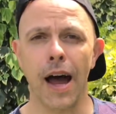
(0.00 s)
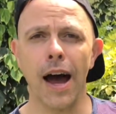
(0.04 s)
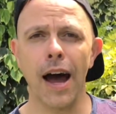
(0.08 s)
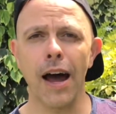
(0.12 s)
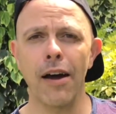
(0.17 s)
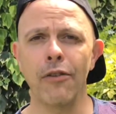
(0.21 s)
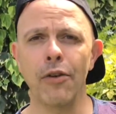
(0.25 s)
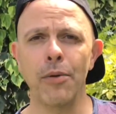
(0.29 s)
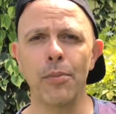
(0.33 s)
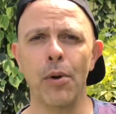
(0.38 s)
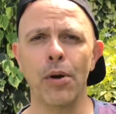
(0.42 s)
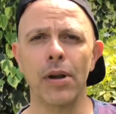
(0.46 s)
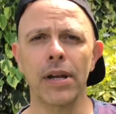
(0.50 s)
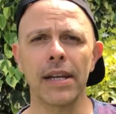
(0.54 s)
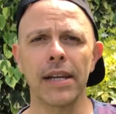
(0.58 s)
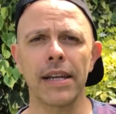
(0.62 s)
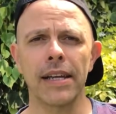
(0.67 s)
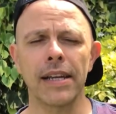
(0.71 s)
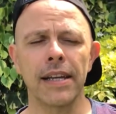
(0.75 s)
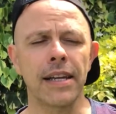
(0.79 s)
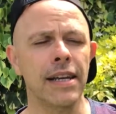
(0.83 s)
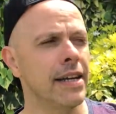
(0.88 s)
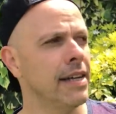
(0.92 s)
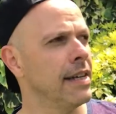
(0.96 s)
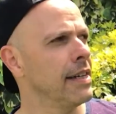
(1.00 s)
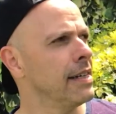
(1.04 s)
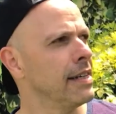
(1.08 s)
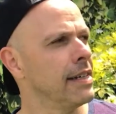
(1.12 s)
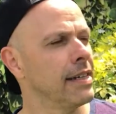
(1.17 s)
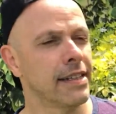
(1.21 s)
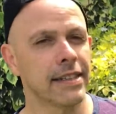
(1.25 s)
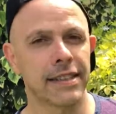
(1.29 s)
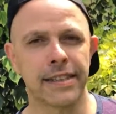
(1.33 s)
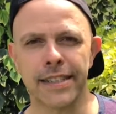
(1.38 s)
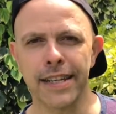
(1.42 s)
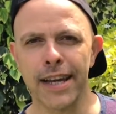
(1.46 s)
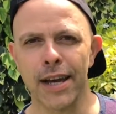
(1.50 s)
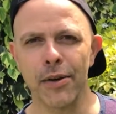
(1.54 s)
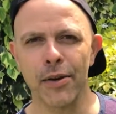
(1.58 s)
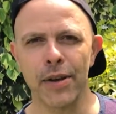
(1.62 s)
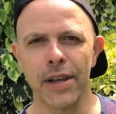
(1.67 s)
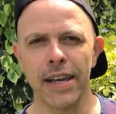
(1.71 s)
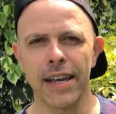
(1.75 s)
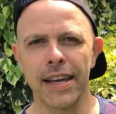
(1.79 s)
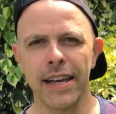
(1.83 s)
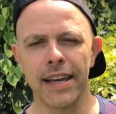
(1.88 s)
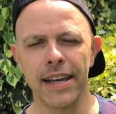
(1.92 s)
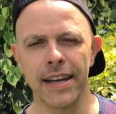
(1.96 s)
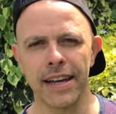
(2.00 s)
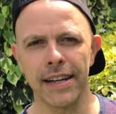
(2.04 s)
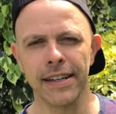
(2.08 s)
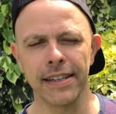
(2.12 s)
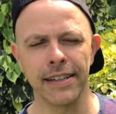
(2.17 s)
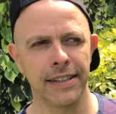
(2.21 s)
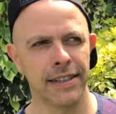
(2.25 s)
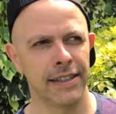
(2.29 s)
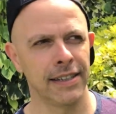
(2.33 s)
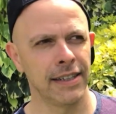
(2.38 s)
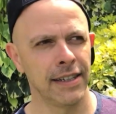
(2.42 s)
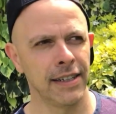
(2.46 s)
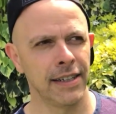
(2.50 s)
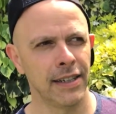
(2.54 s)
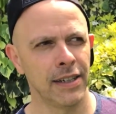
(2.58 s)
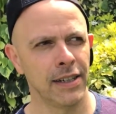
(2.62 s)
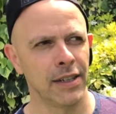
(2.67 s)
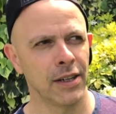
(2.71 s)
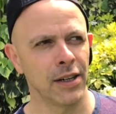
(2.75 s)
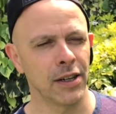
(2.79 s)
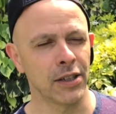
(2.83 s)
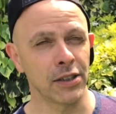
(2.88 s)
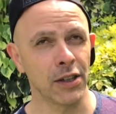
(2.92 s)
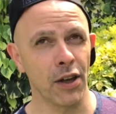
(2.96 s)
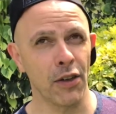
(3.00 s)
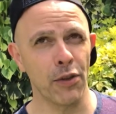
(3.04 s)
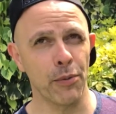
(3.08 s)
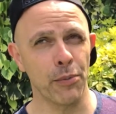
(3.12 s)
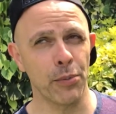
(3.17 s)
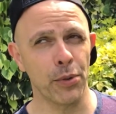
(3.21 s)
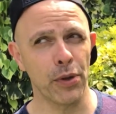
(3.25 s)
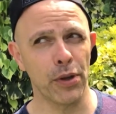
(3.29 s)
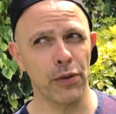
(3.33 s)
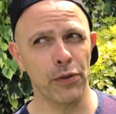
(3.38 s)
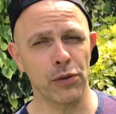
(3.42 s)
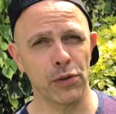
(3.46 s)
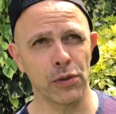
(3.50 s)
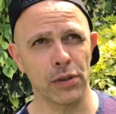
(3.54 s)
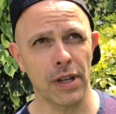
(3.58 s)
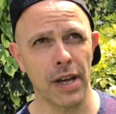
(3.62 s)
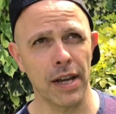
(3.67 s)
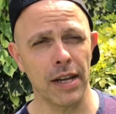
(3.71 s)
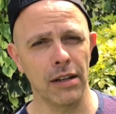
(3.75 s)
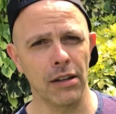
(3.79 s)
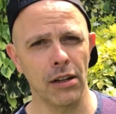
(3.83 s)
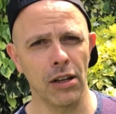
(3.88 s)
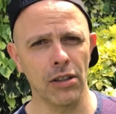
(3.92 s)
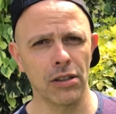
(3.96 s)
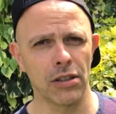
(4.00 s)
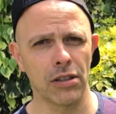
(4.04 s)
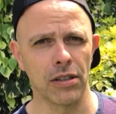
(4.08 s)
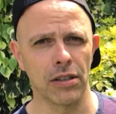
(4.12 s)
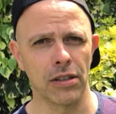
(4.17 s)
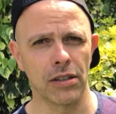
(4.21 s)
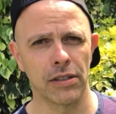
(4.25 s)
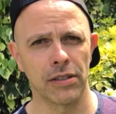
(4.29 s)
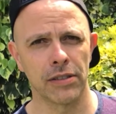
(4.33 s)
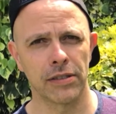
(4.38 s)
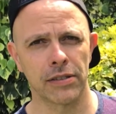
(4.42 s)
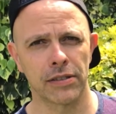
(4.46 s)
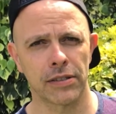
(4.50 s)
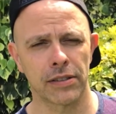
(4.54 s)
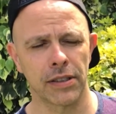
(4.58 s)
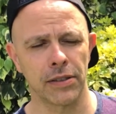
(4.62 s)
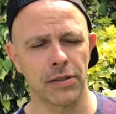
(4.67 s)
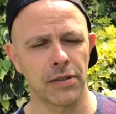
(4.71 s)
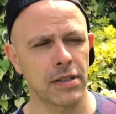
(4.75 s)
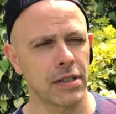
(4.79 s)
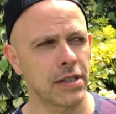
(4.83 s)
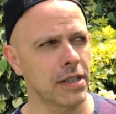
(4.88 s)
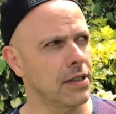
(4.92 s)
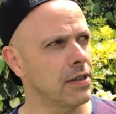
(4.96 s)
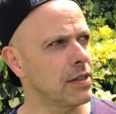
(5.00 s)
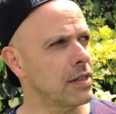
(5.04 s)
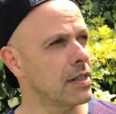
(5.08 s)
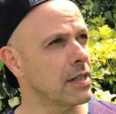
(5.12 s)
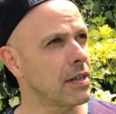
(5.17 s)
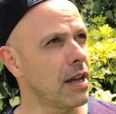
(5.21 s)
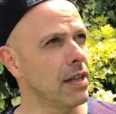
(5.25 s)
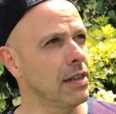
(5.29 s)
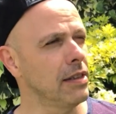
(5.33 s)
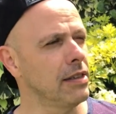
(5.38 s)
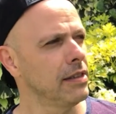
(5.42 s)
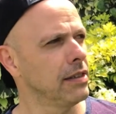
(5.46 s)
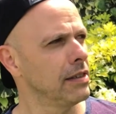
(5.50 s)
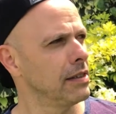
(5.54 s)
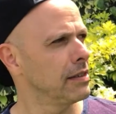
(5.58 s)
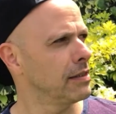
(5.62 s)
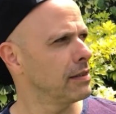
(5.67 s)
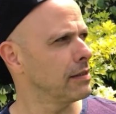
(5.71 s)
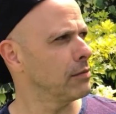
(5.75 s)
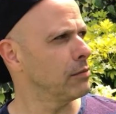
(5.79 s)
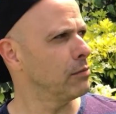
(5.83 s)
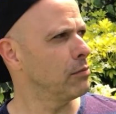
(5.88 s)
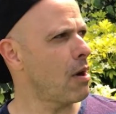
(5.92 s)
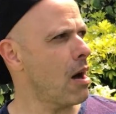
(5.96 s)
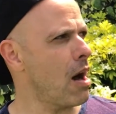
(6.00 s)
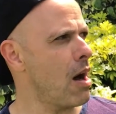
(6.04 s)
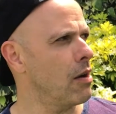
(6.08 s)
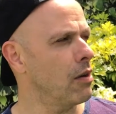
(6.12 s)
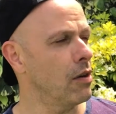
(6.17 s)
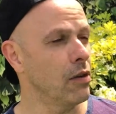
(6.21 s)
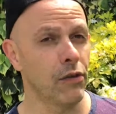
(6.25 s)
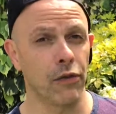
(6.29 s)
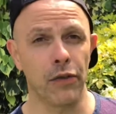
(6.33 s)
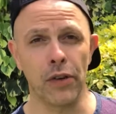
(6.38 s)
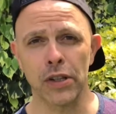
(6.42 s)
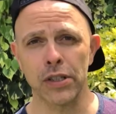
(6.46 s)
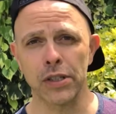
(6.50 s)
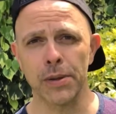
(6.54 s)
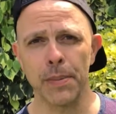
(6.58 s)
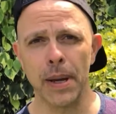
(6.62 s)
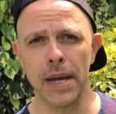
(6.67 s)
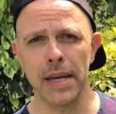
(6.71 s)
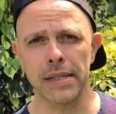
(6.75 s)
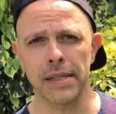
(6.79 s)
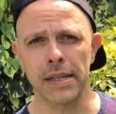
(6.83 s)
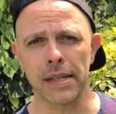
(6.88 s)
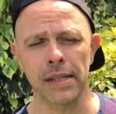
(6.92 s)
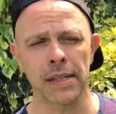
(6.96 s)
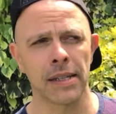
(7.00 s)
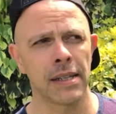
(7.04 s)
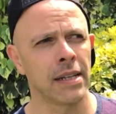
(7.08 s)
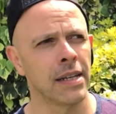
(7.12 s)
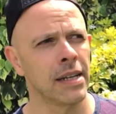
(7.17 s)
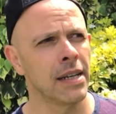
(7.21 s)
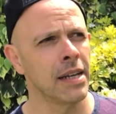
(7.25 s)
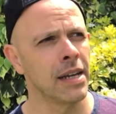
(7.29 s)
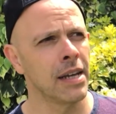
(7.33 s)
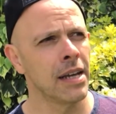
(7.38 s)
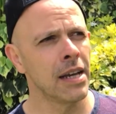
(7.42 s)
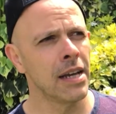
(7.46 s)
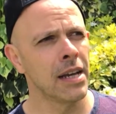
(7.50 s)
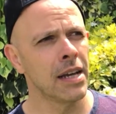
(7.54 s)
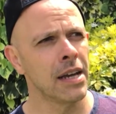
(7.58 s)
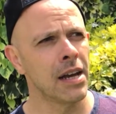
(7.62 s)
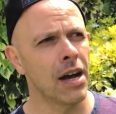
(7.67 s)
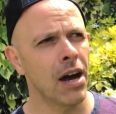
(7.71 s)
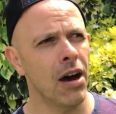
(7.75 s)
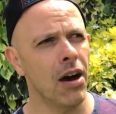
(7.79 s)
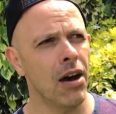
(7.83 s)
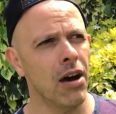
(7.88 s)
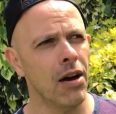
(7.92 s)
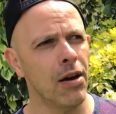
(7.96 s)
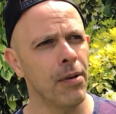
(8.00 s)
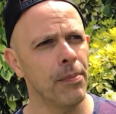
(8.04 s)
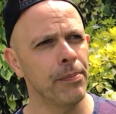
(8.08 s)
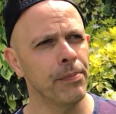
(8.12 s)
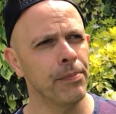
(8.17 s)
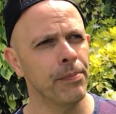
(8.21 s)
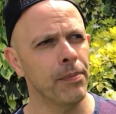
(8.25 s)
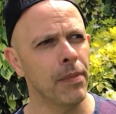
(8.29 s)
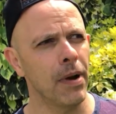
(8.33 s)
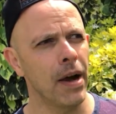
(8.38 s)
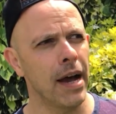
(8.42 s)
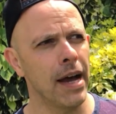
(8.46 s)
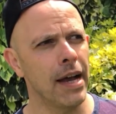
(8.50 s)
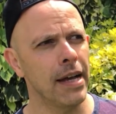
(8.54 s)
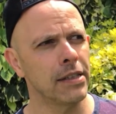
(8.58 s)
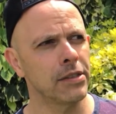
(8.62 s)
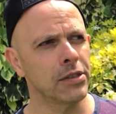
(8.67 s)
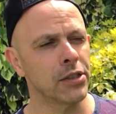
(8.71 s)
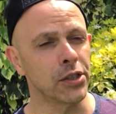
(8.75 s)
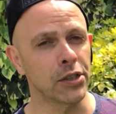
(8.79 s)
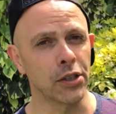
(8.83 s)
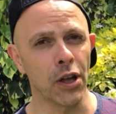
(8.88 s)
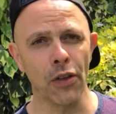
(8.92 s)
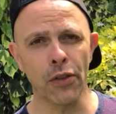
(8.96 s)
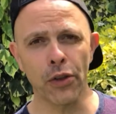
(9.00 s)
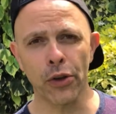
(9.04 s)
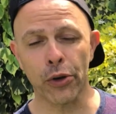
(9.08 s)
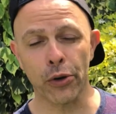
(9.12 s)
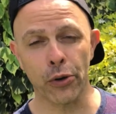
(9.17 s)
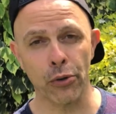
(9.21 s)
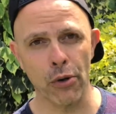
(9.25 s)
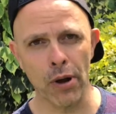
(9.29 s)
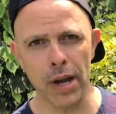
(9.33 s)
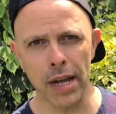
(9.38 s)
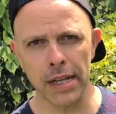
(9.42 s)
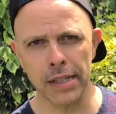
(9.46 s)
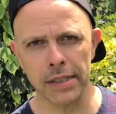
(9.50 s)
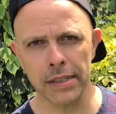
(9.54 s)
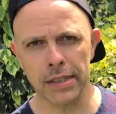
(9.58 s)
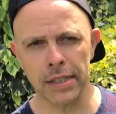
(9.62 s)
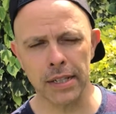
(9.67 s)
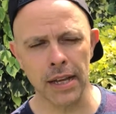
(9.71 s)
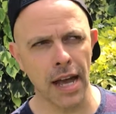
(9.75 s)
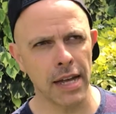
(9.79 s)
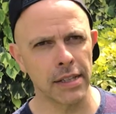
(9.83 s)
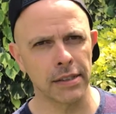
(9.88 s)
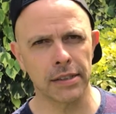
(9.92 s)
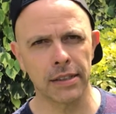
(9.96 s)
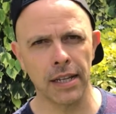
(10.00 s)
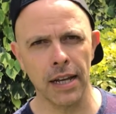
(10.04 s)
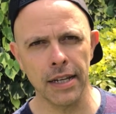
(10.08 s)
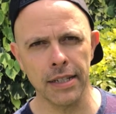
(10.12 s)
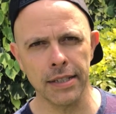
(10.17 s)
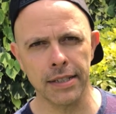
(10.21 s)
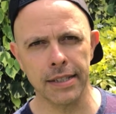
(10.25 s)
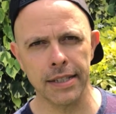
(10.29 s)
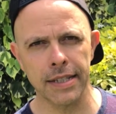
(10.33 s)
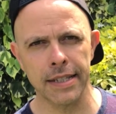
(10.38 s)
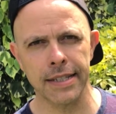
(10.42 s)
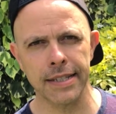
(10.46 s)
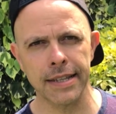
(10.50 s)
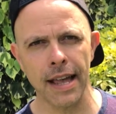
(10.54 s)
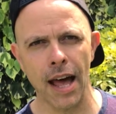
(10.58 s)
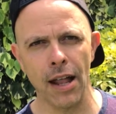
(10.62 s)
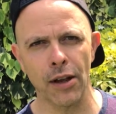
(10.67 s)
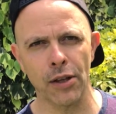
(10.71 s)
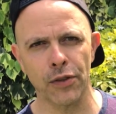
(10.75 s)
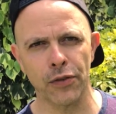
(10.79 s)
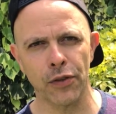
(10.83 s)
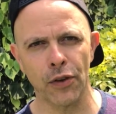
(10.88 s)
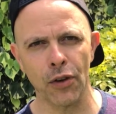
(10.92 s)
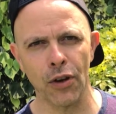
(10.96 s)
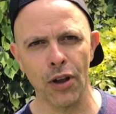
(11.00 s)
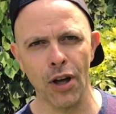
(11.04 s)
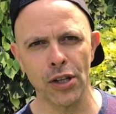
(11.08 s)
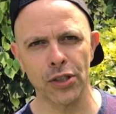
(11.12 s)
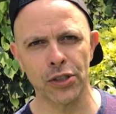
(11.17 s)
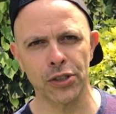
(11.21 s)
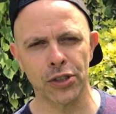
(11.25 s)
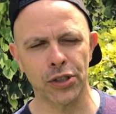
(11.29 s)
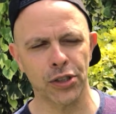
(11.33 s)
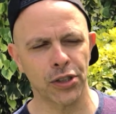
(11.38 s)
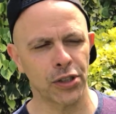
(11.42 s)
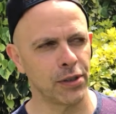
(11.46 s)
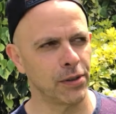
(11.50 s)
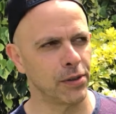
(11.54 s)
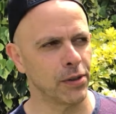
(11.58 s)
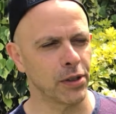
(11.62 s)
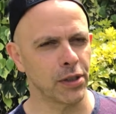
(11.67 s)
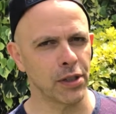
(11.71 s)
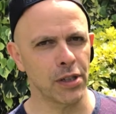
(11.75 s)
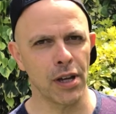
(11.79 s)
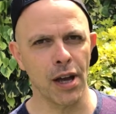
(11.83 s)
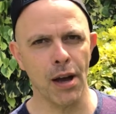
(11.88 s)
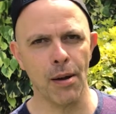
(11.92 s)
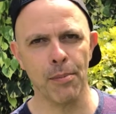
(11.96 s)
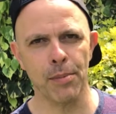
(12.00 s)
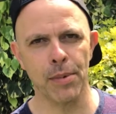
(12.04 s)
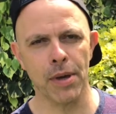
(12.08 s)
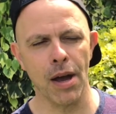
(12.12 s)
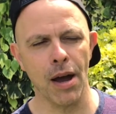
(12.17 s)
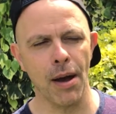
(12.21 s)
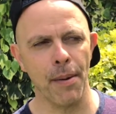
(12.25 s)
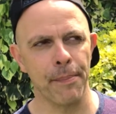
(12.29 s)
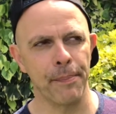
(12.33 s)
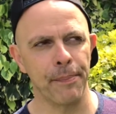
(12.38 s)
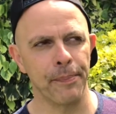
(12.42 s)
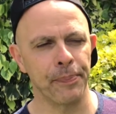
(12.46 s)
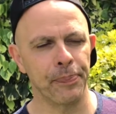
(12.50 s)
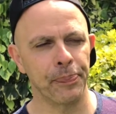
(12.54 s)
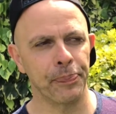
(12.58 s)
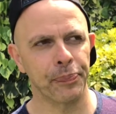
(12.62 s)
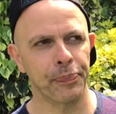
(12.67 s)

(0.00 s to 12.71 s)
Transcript: Hi everybody, Thierry here. Another beautiful day in London. Can you see the sun? Wow, feels amazing. Um, and another great and tasty salad for lunch. Yum yum.